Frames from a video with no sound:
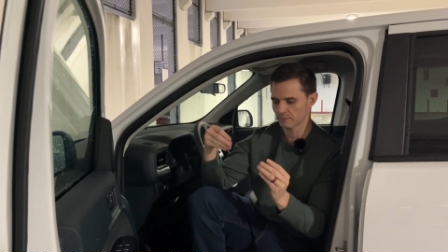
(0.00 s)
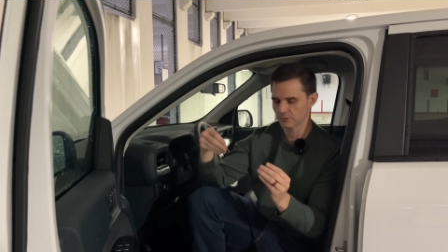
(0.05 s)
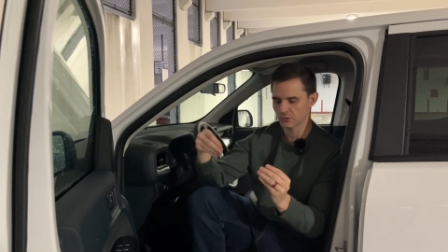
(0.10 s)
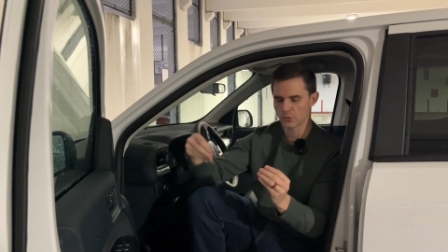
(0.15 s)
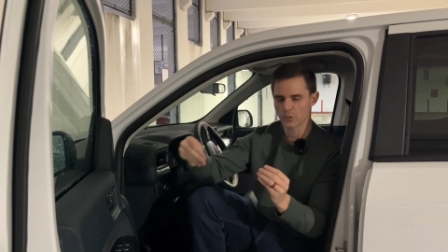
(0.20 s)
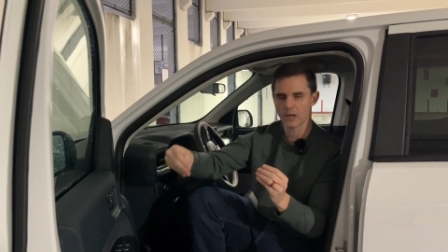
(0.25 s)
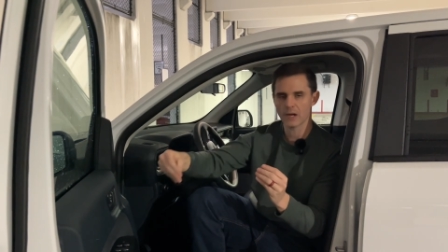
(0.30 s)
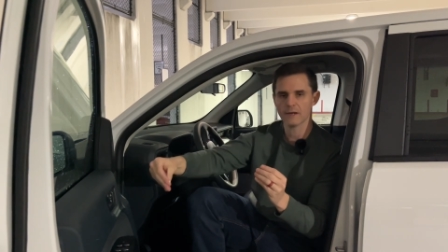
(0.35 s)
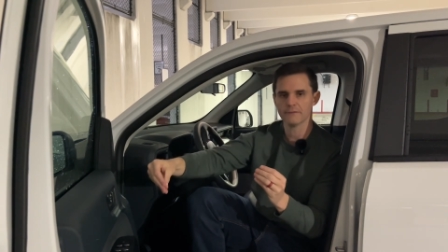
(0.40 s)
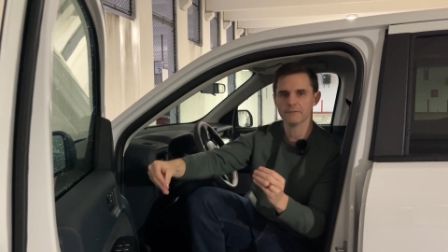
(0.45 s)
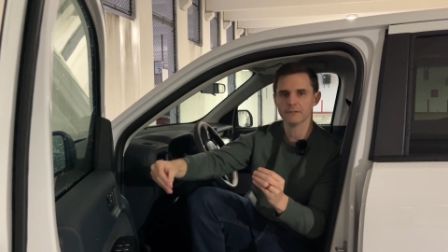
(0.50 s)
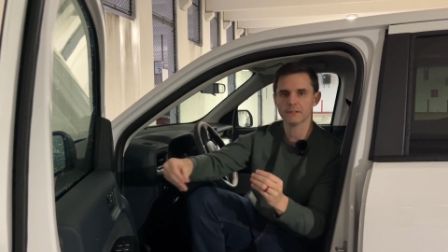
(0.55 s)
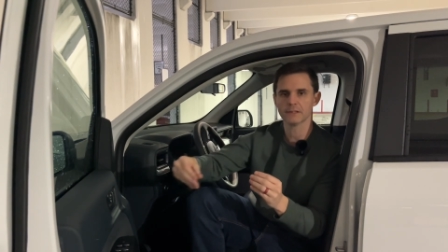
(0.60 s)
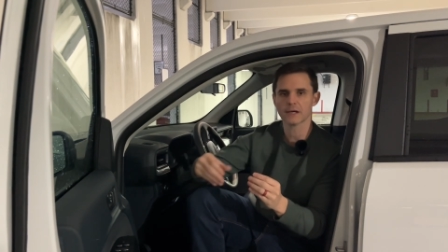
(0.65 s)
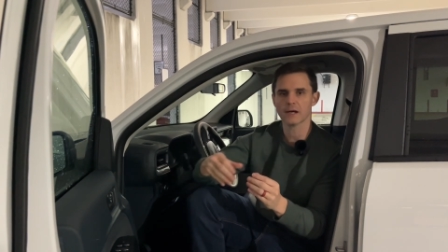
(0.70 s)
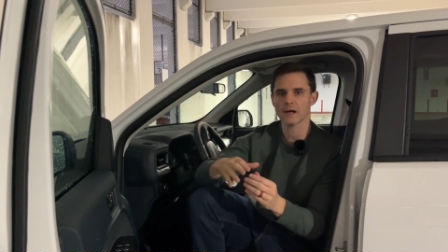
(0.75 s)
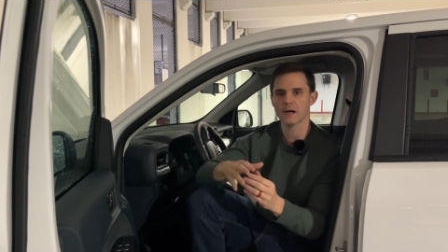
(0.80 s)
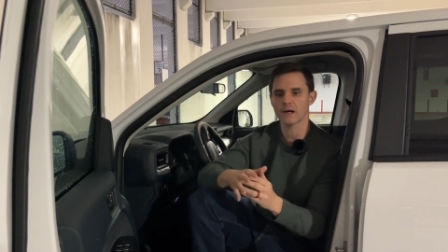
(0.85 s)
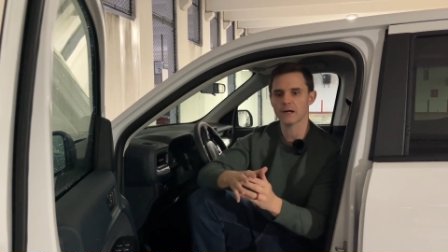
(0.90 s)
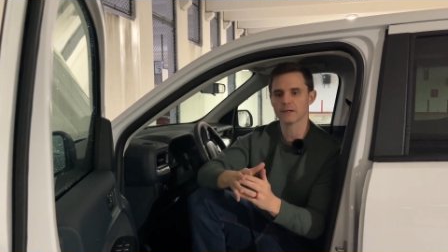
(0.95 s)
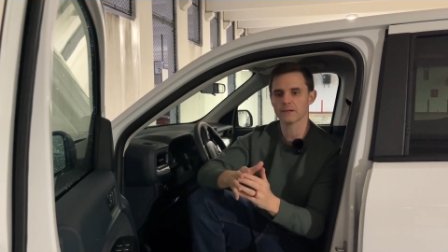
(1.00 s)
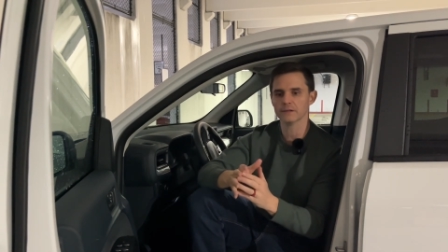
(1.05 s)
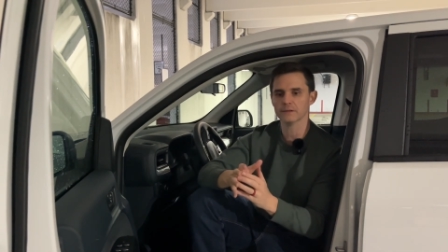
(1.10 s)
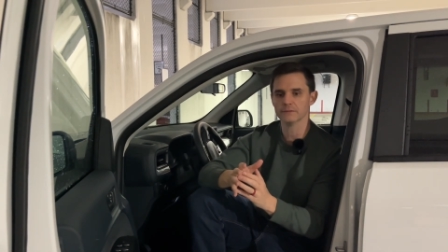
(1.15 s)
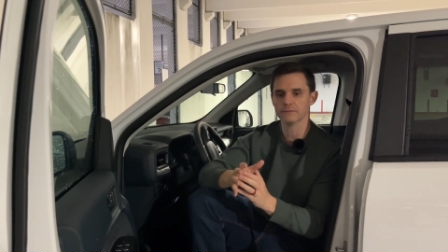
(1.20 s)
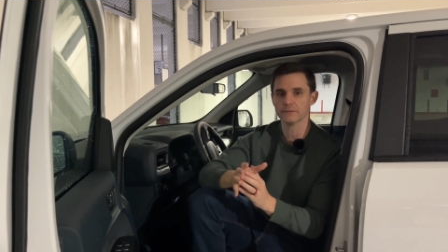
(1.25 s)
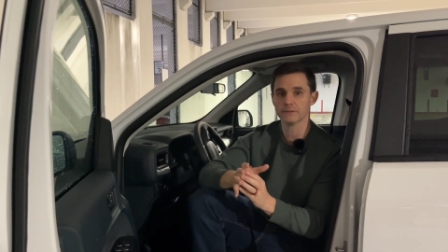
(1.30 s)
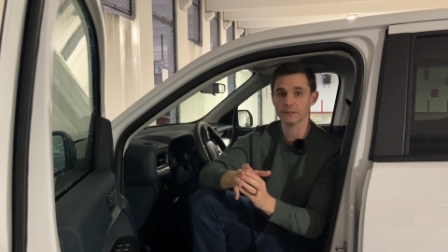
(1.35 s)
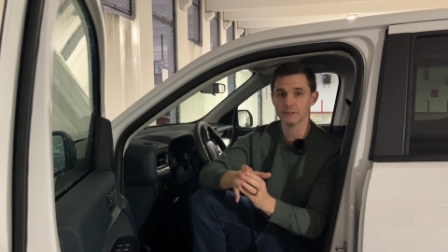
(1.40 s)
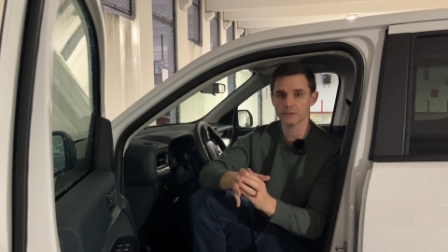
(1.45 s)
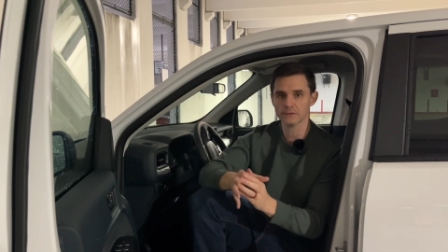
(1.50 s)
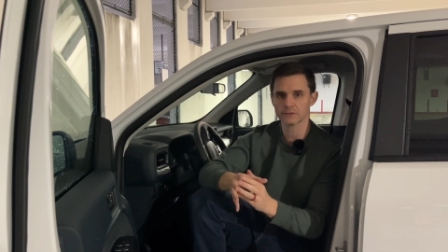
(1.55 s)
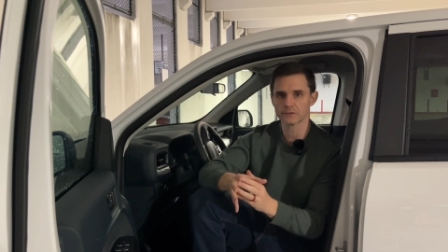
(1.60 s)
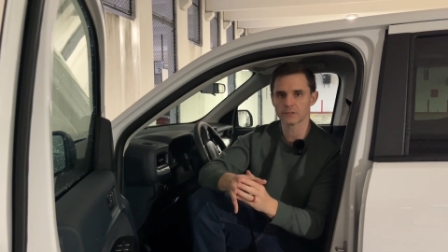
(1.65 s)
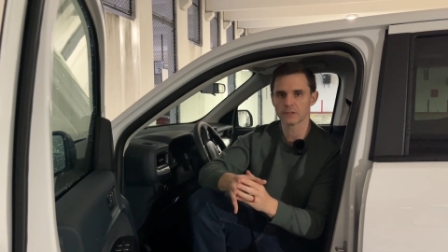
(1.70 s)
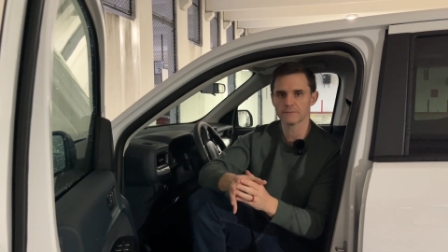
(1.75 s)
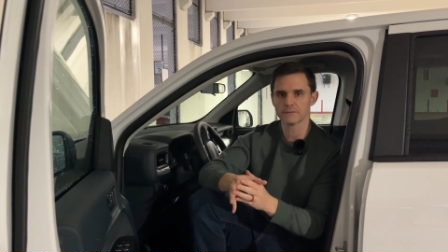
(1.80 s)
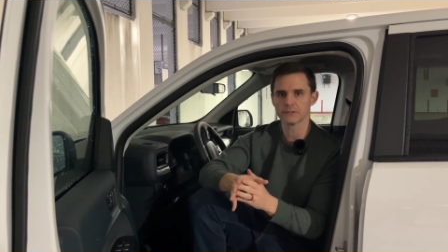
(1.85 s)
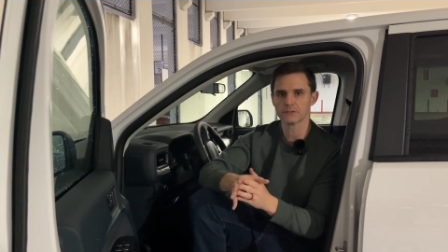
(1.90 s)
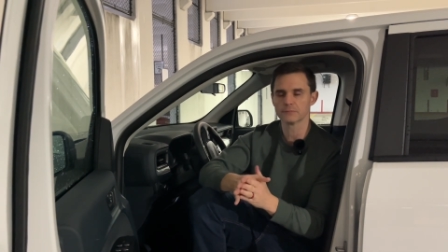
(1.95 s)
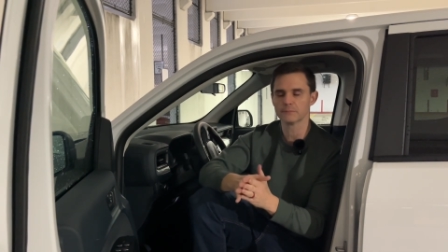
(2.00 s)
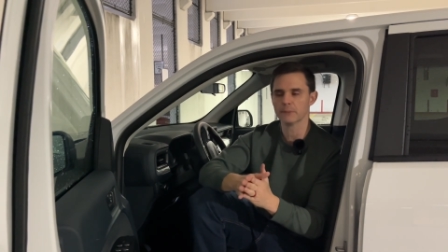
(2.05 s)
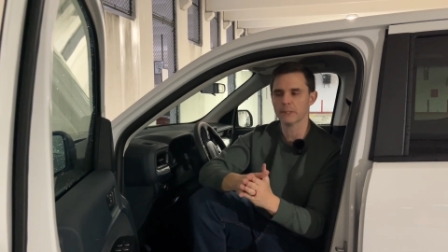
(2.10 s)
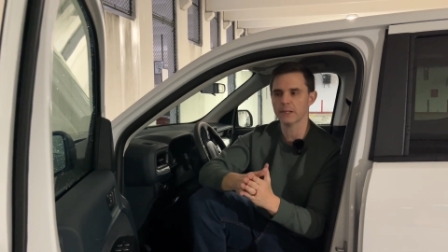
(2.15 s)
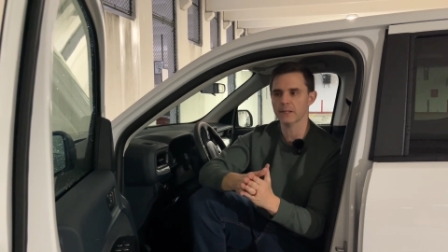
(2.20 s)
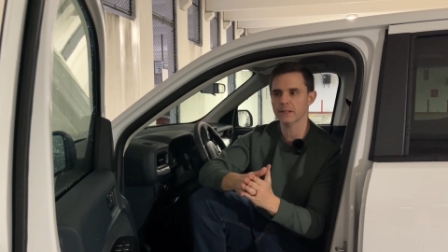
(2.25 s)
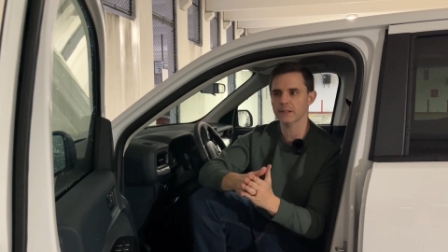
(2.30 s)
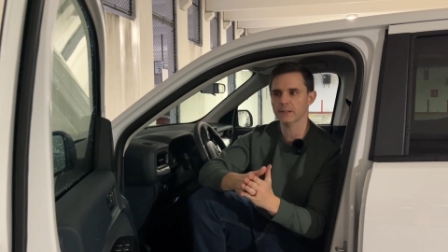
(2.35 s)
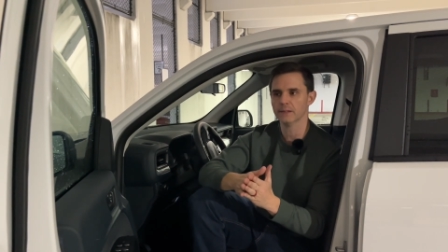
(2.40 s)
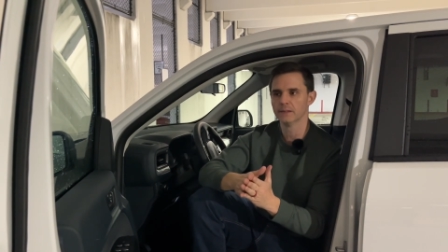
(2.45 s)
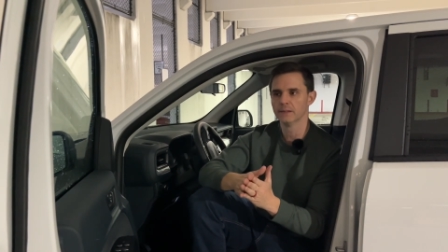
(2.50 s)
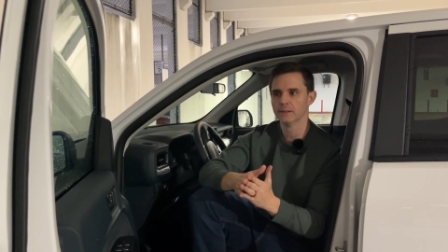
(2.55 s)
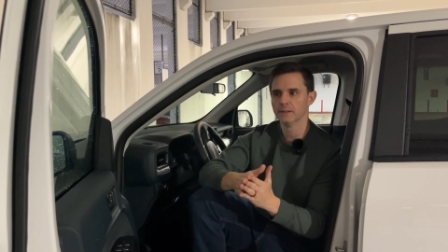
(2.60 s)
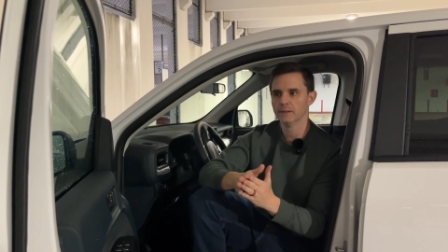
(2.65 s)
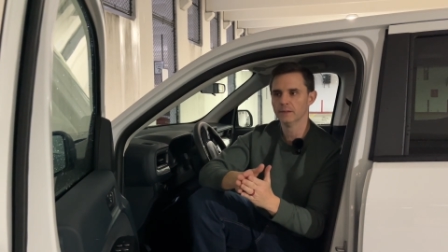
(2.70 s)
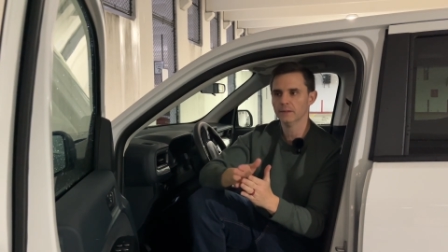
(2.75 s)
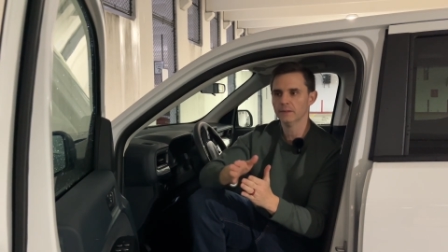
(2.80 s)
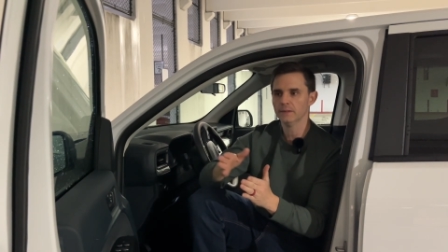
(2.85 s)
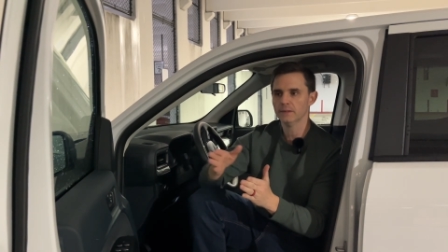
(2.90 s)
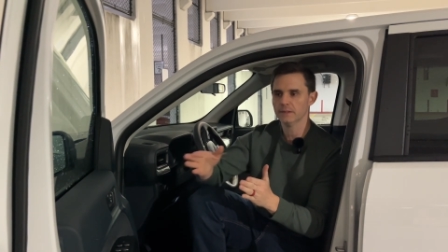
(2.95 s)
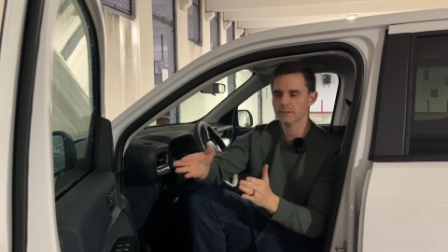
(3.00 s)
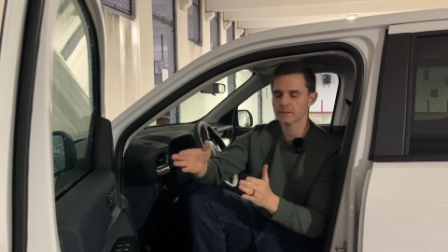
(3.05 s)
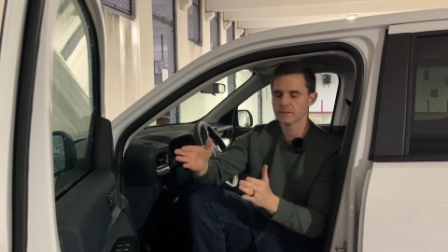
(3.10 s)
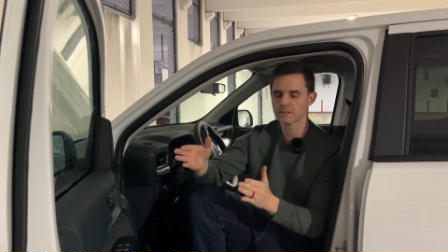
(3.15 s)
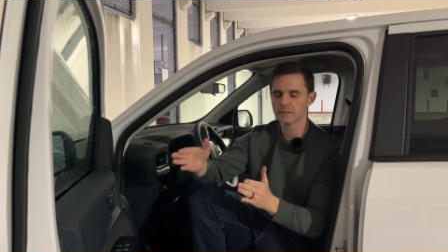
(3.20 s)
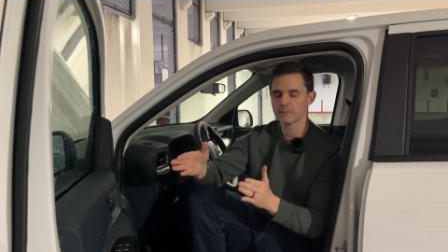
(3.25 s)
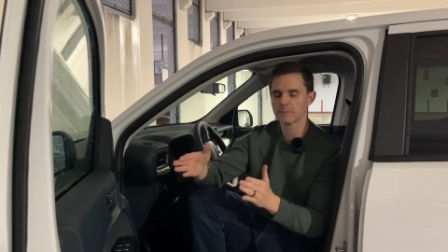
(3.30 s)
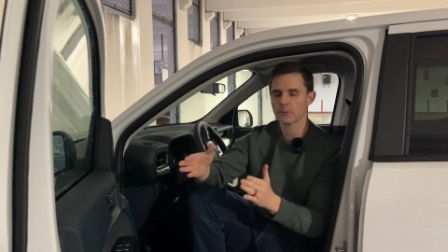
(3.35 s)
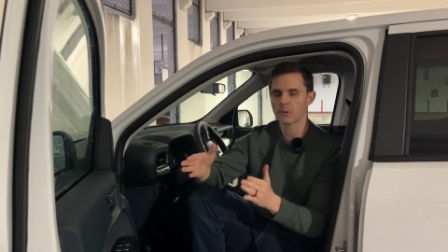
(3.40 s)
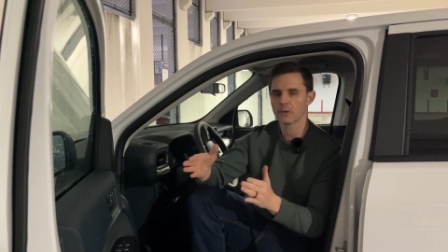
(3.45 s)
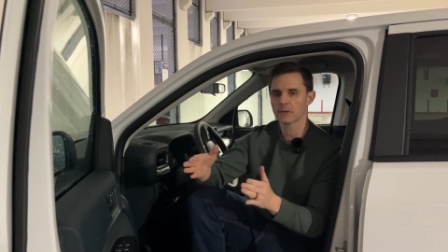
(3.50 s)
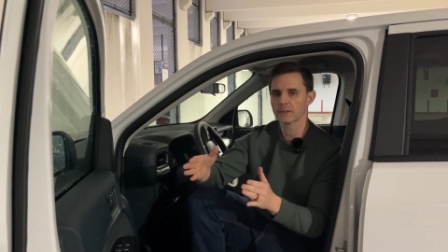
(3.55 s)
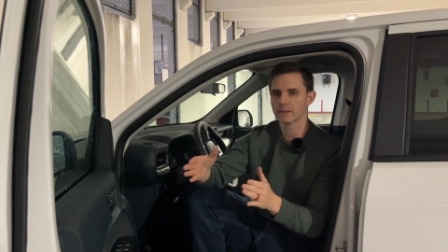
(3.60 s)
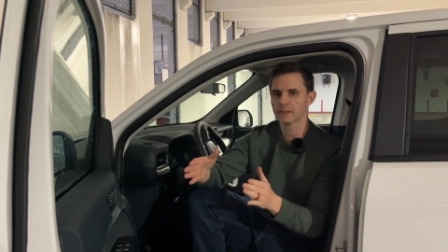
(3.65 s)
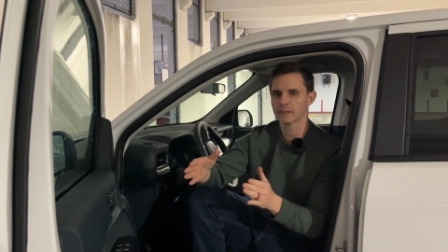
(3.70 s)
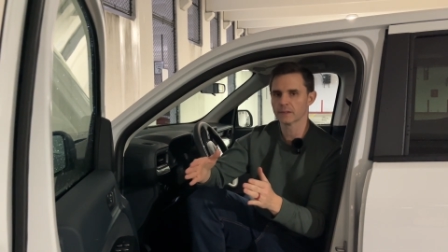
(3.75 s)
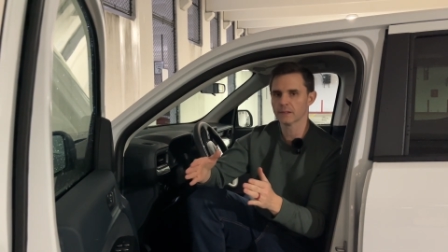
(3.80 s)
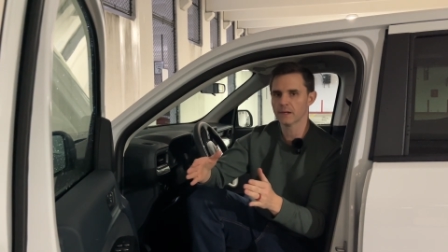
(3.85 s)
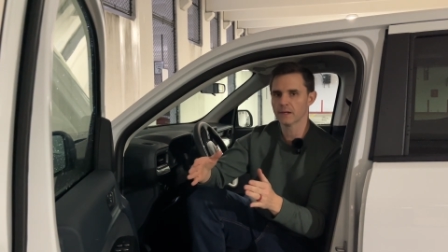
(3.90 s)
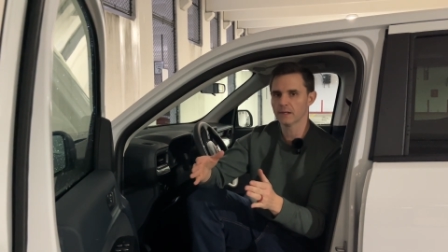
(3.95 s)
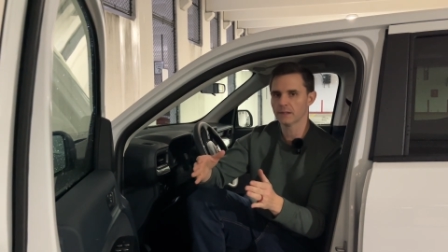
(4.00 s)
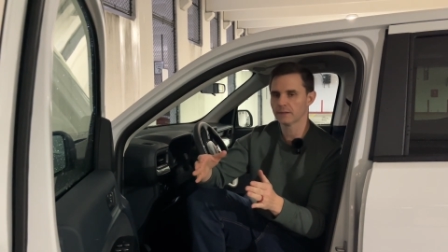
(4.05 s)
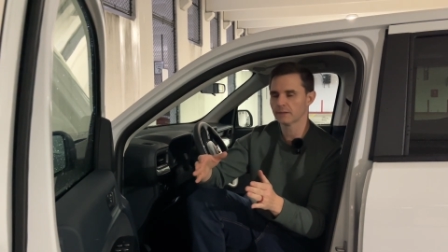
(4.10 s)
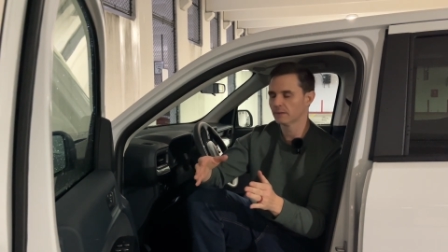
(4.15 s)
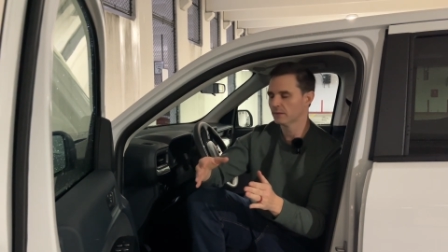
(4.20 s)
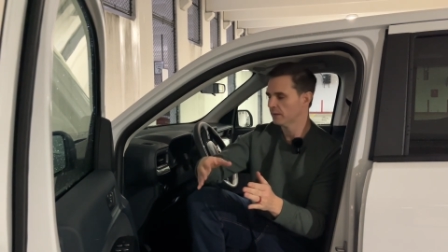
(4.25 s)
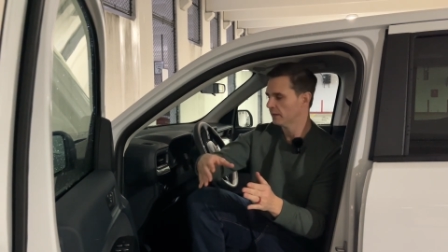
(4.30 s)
driving out of the service bay into the parking lot,